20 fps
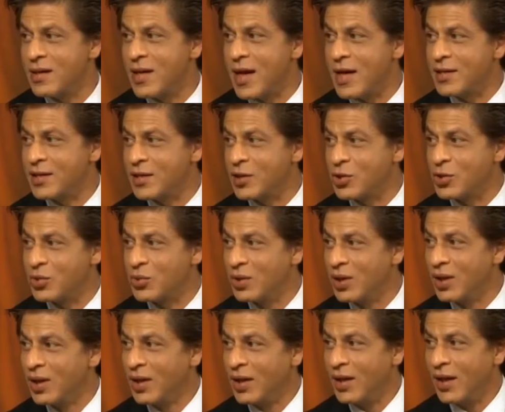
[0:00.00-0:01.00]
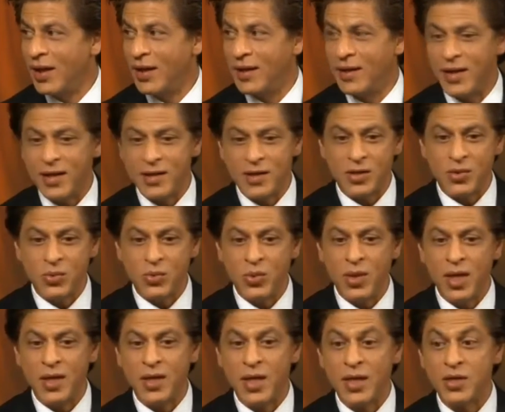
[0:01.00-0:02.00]
a larger issue, and as
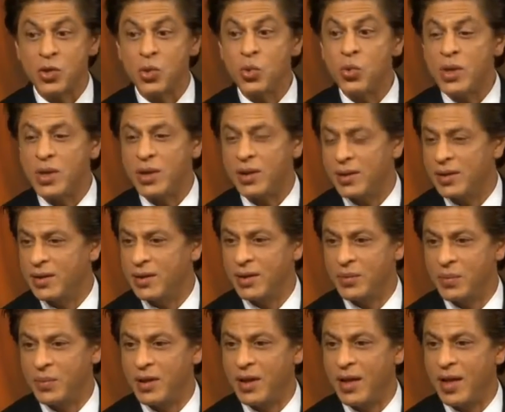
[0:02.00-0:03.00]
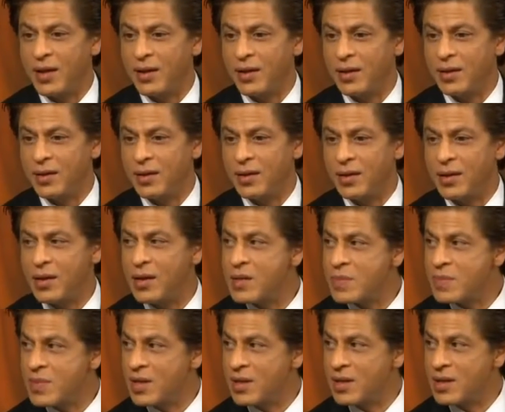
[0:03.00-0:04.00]
sooner that we can
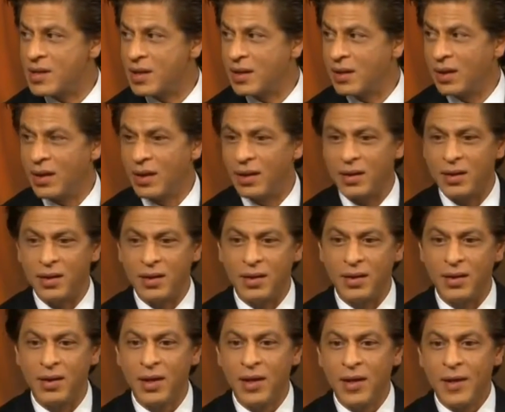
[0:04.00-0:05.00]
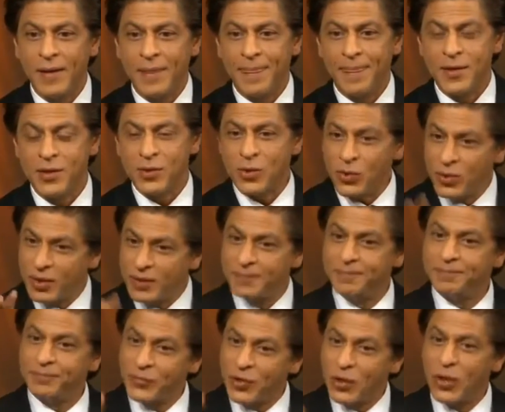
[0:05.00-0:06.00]
curb this and get this whole
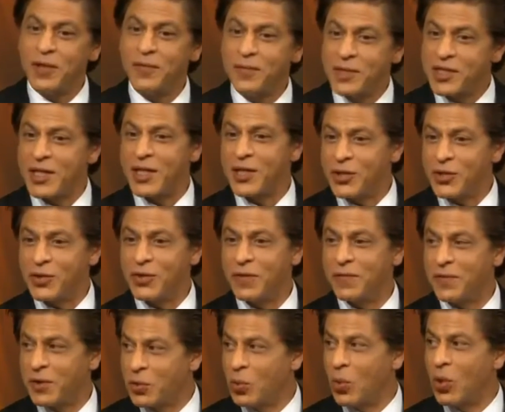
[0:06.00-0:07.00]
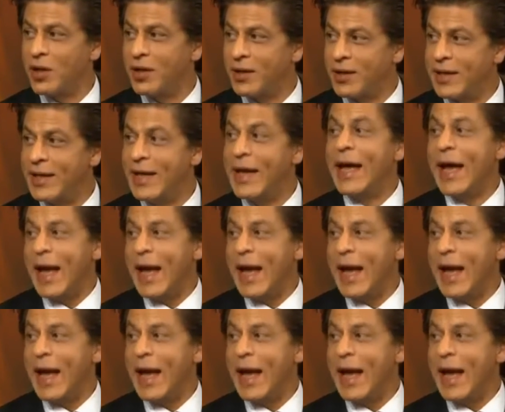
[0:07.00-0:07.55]
conversation of equality